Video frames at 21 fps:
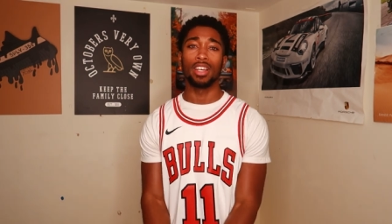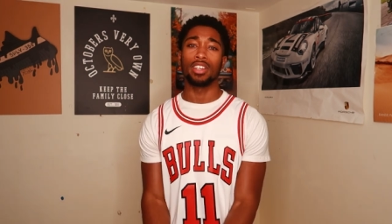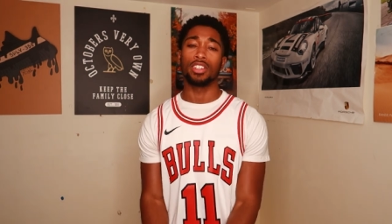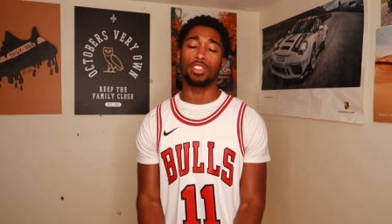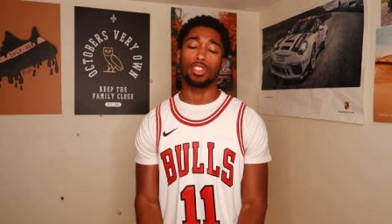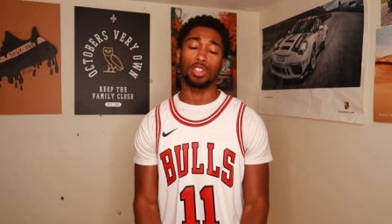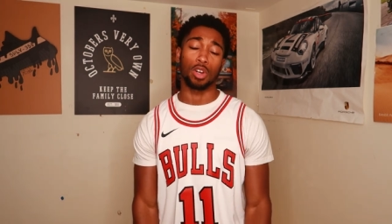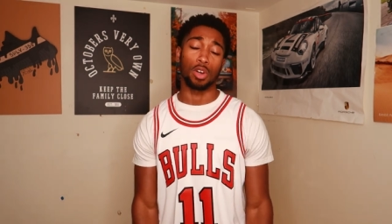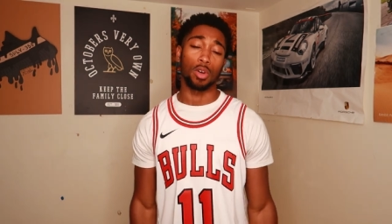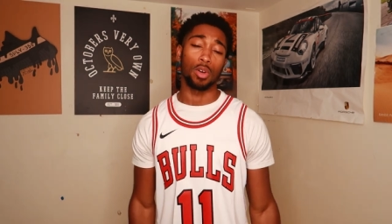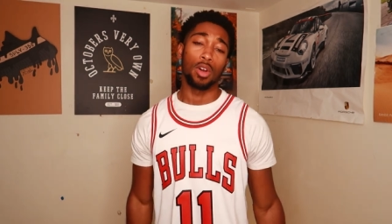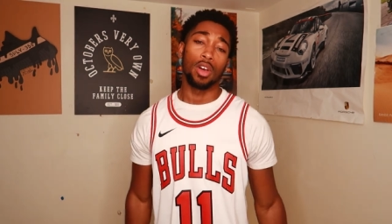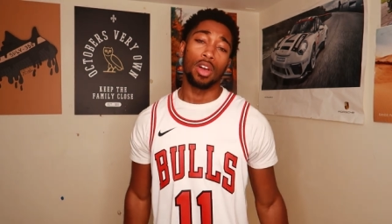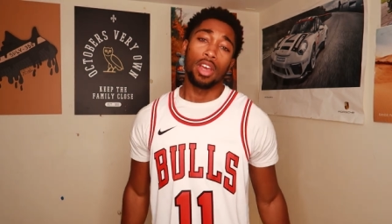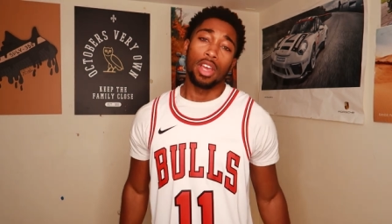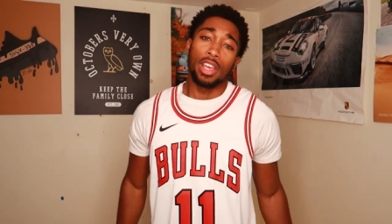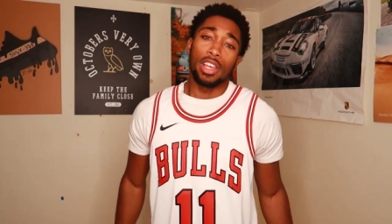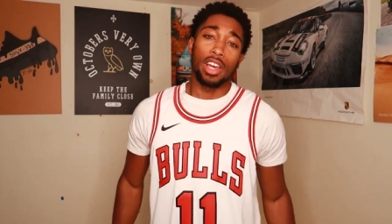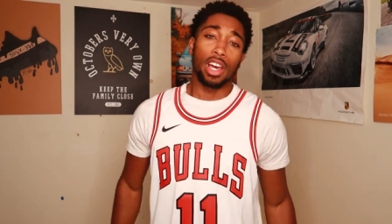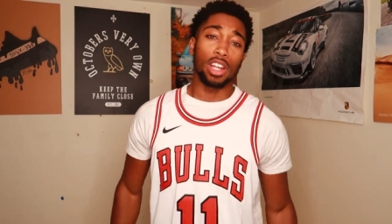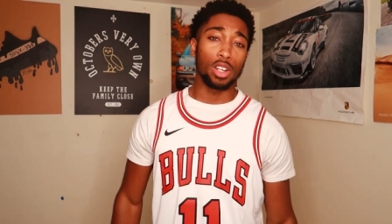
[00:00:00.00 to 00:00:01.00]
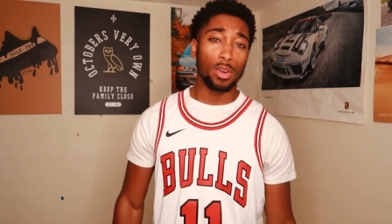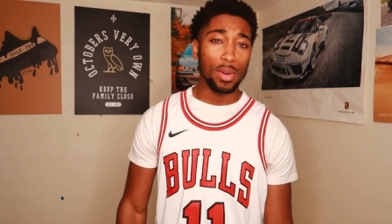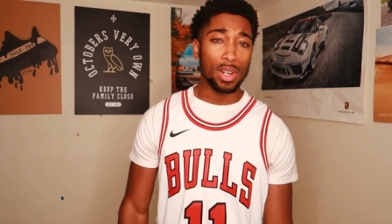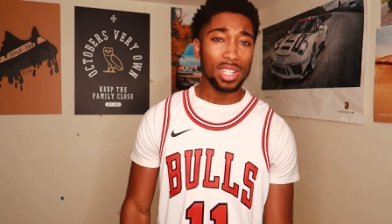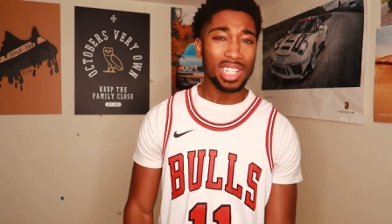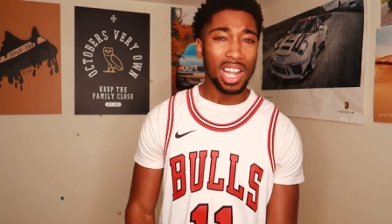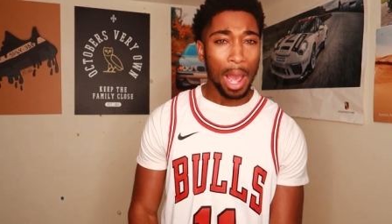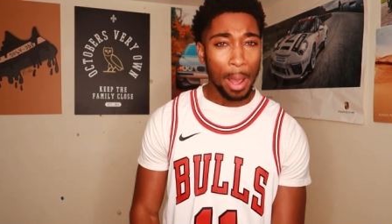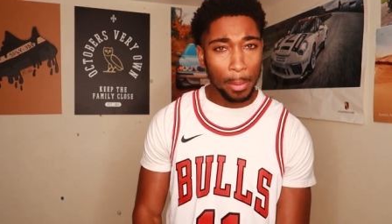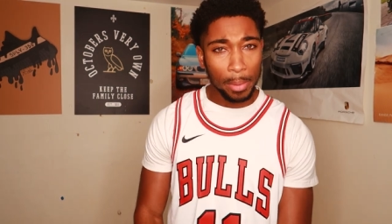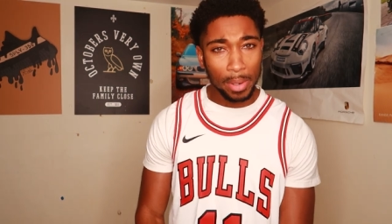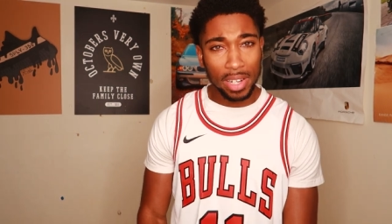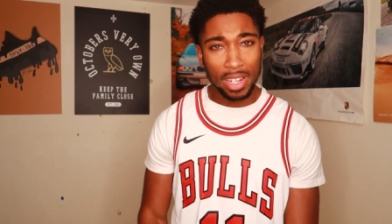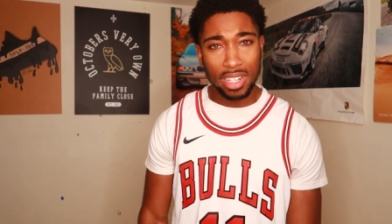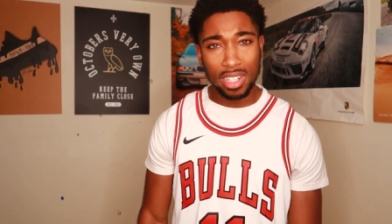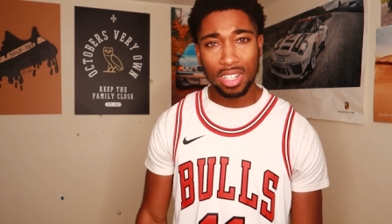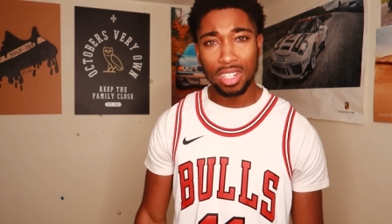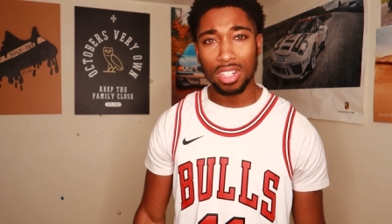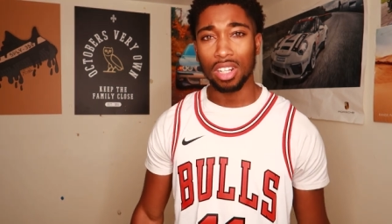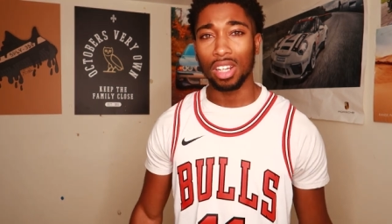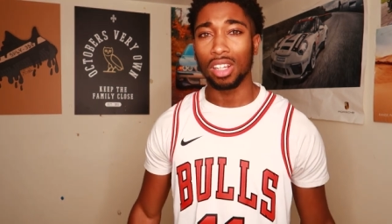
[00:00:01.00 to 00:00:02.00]
So, y'all know what time it
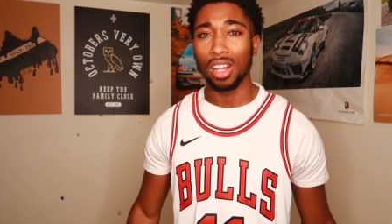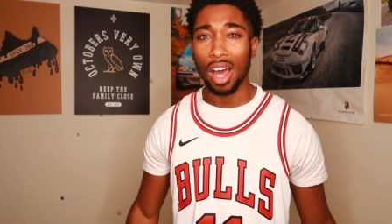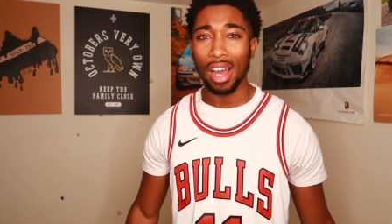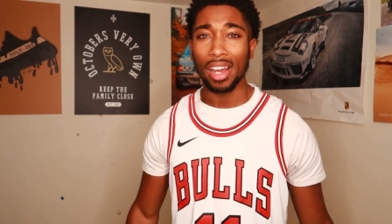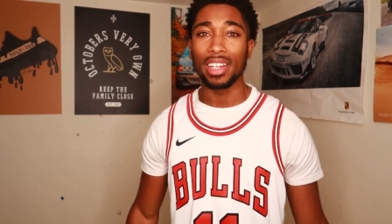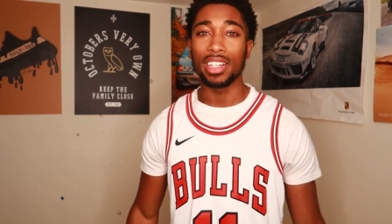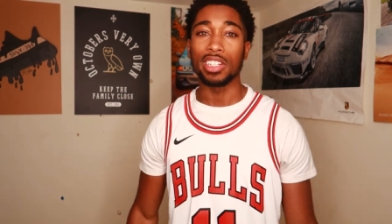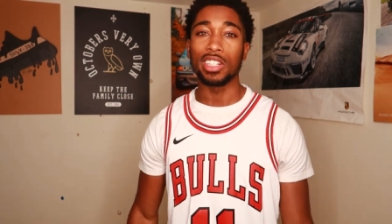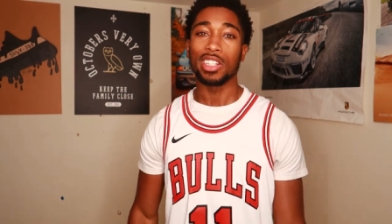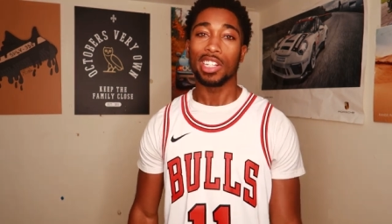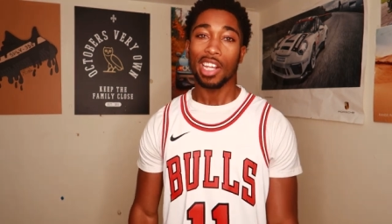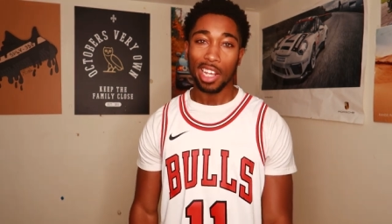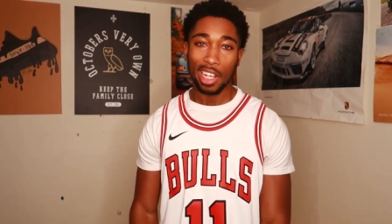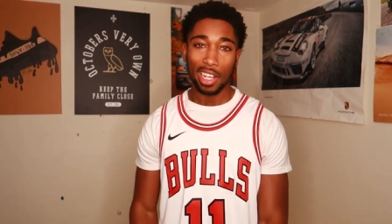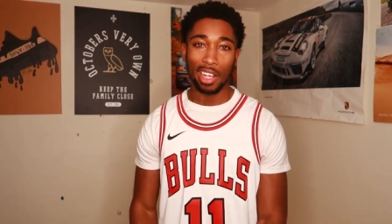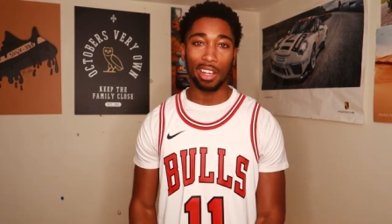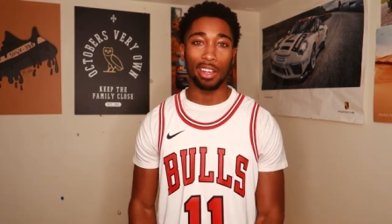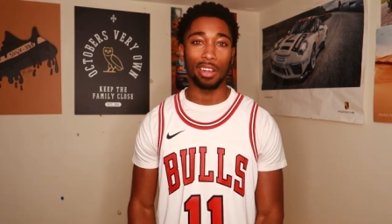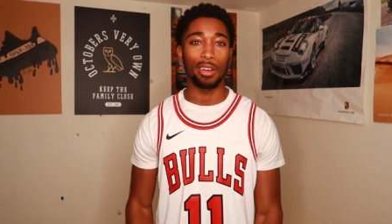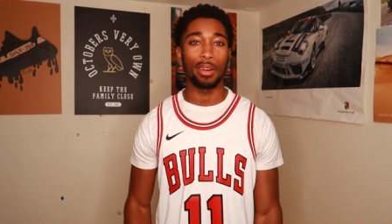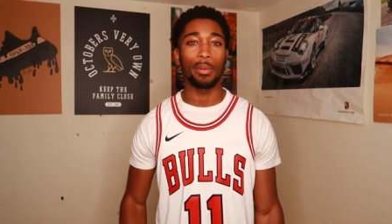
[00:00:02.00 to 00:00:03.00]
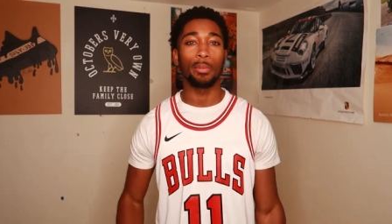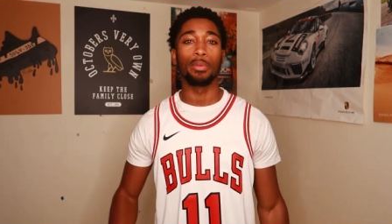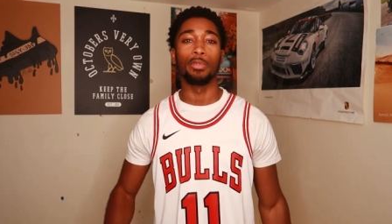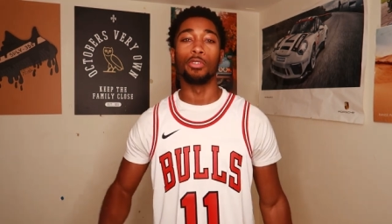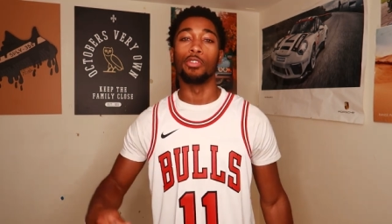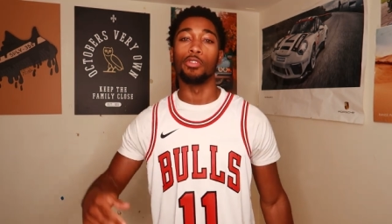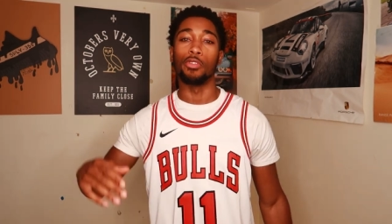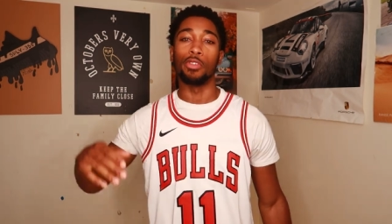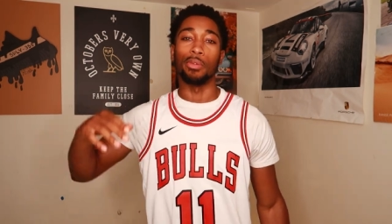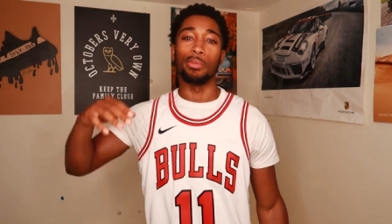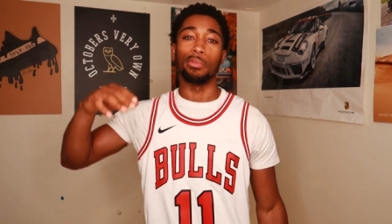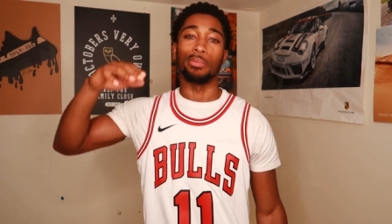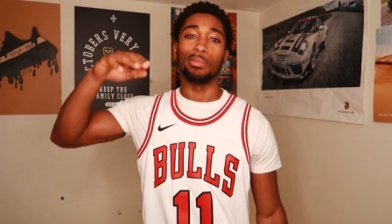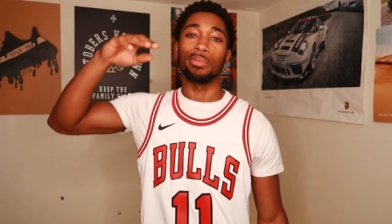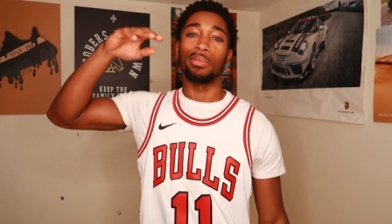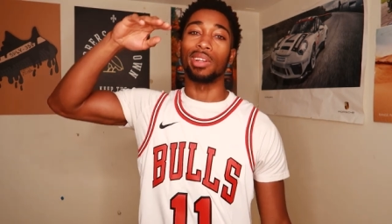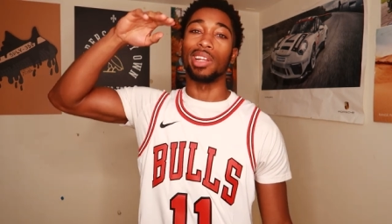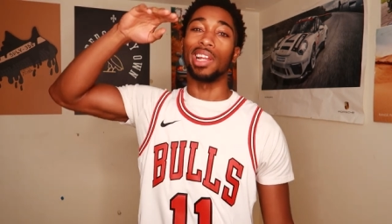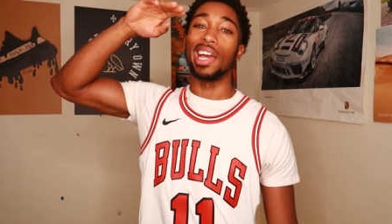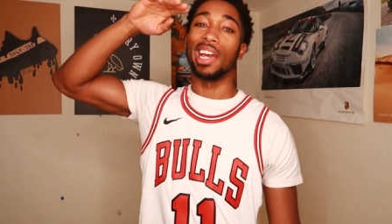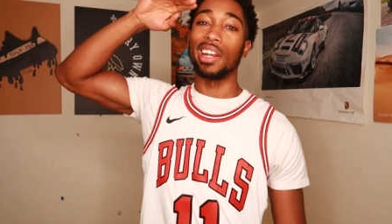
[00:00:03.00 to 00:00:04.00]
is? The clock is ticking. Prove them.
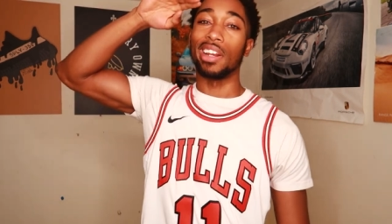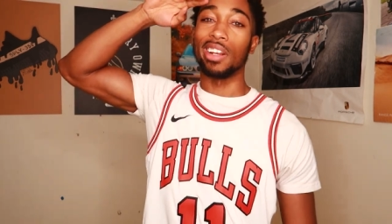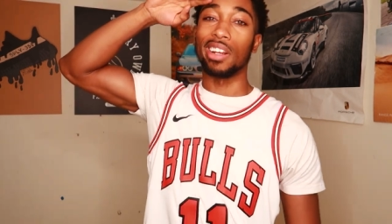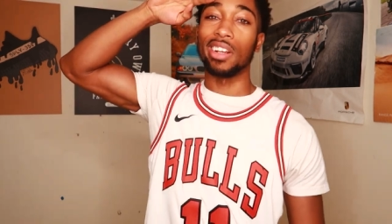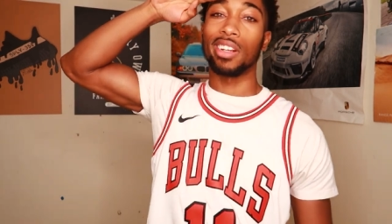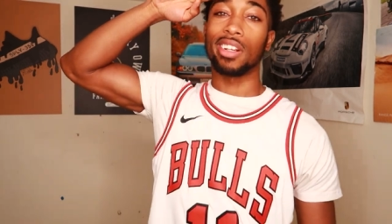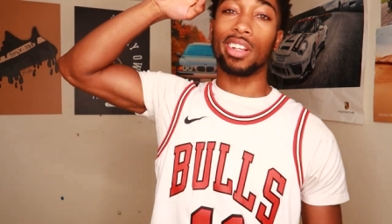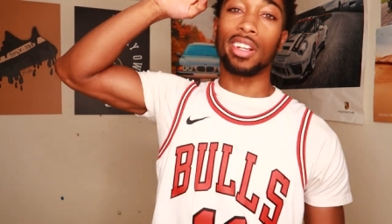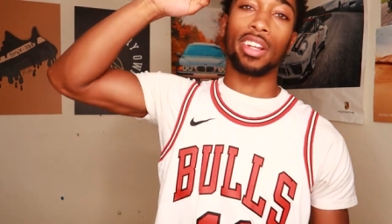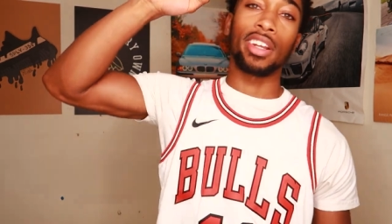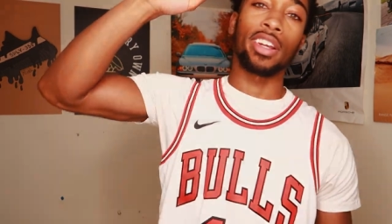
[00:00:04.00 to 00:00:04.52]
Later.